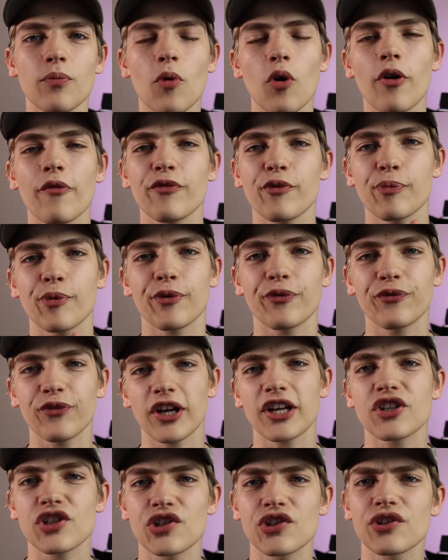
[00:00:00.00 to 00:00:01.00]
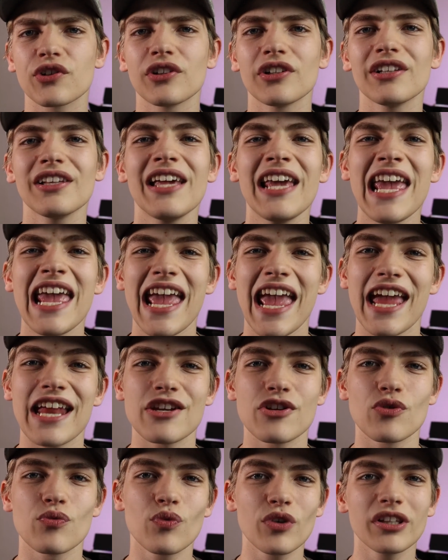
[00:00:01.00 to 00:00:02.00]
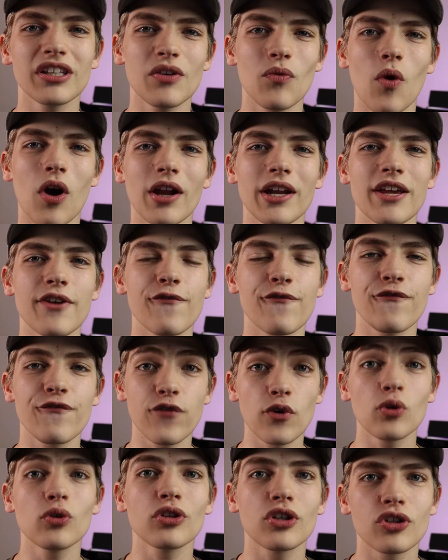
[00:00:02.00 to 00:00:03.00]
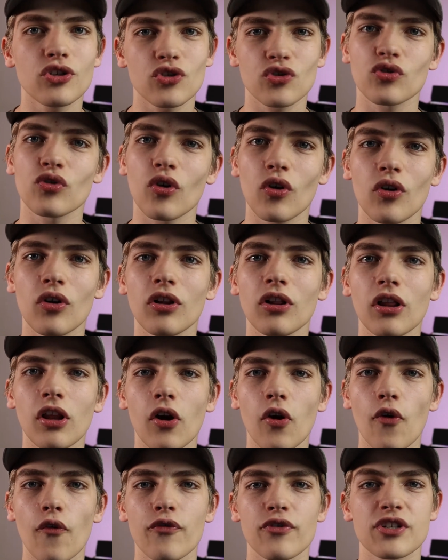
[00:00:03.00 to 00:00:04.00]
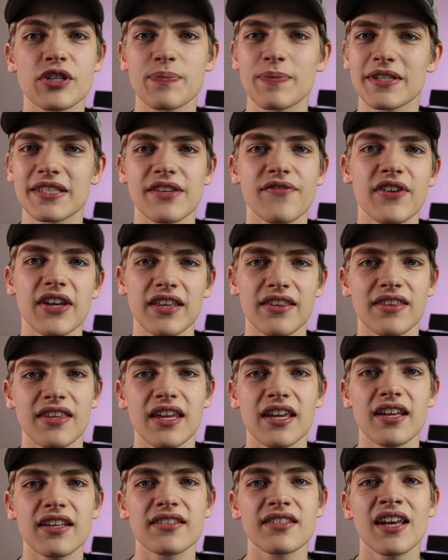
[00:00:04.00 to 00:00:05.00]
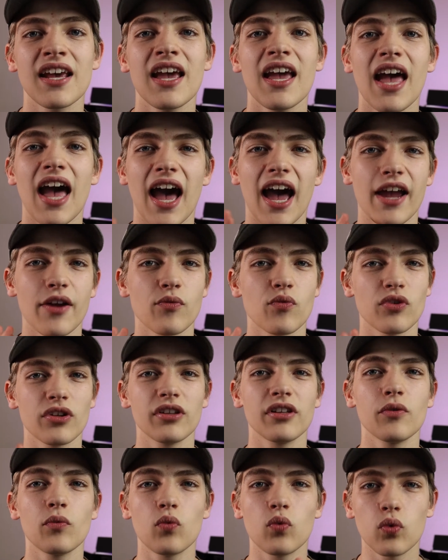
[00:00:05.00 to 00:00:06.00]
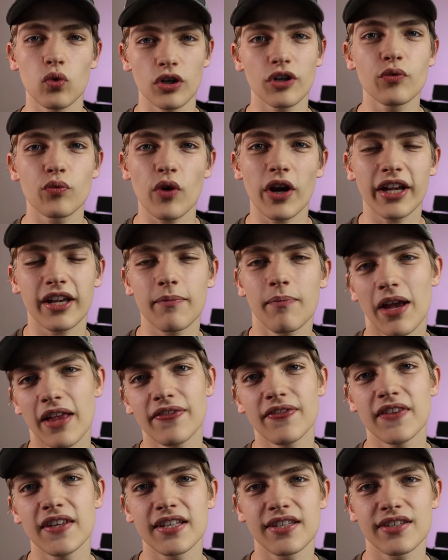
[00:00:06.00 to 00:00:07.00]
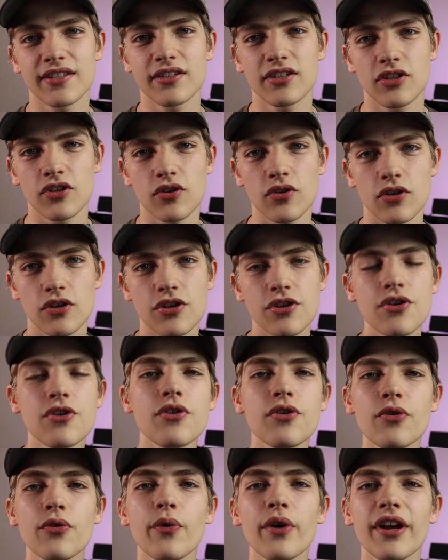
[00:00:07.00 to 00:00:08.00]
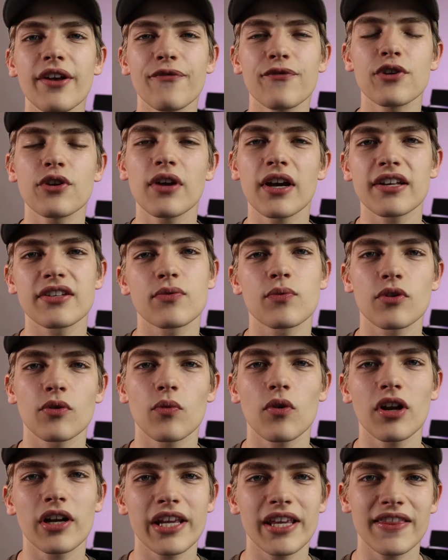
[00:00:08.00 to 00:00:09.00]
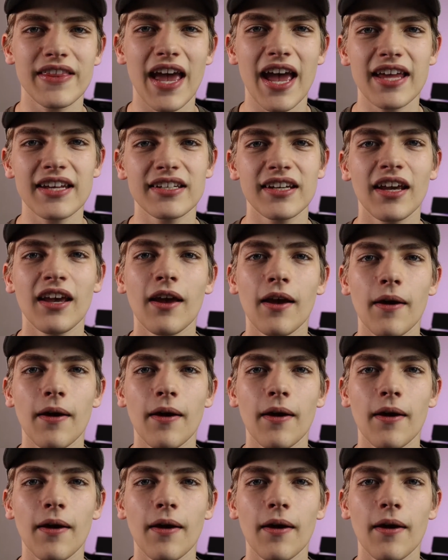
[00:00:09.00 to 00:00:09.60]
more of a professional and you're really wanting full control over specific things. I really would recommend this to you if you guys were wanting that,